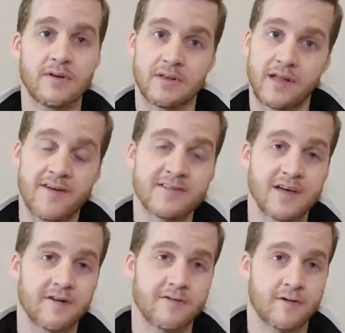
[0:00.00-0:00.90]

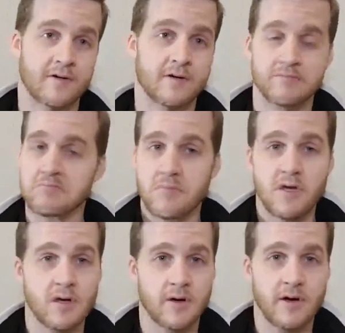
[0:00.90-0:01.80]
lifestyle for
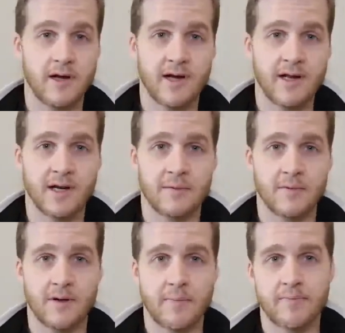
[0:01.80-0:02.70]

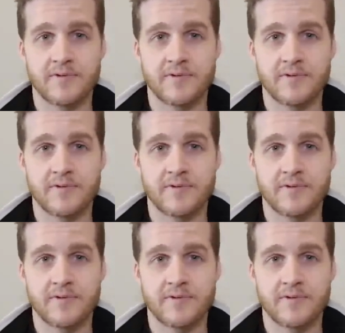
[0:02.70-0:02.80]
a